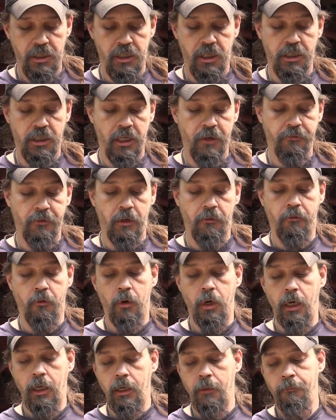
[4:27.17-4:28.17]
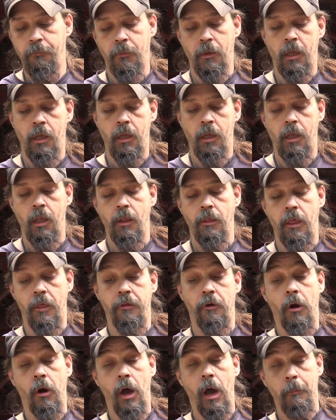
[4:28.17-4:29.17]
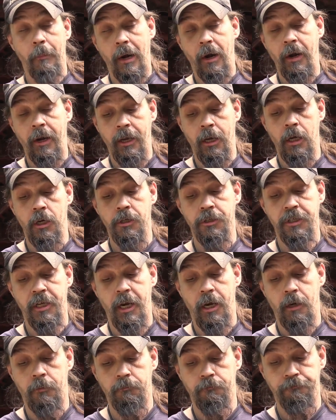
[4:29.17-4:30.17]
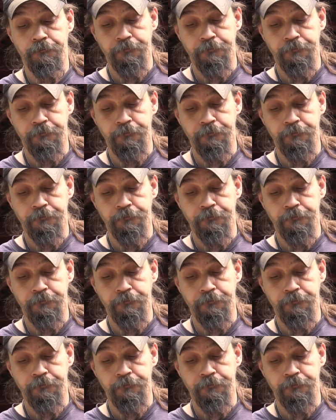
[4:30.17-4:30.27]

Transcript: is the shifter fork. The throwout bearing goes here.